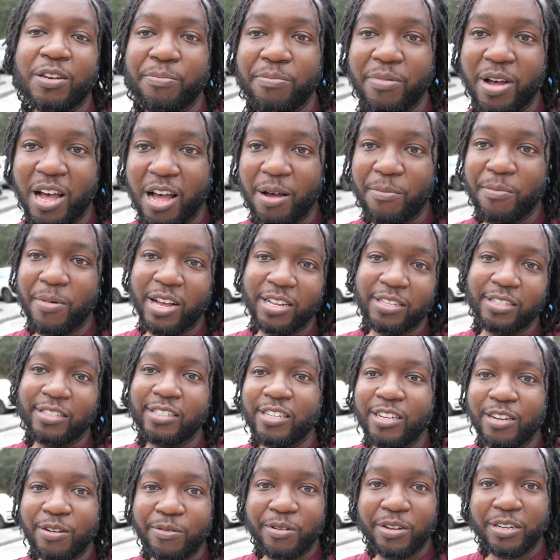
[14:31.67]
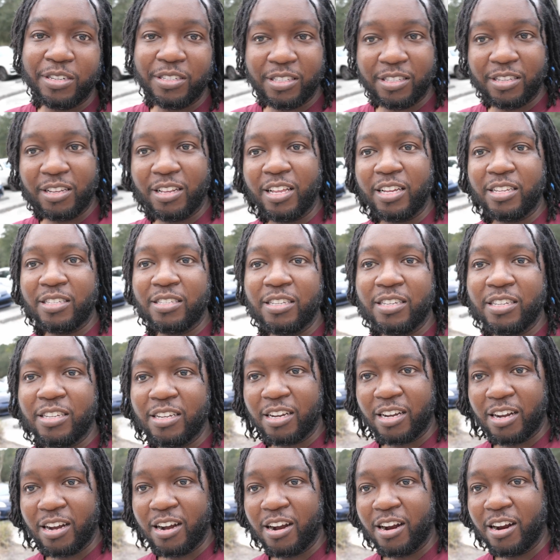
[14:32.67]
buy my ZL1, it's still at City
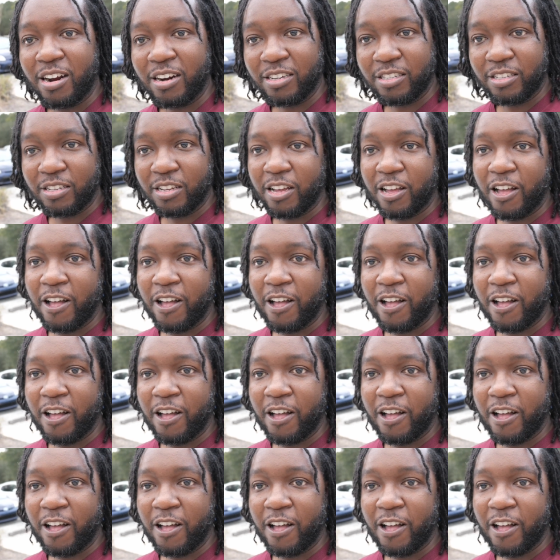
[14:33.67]
of Cars.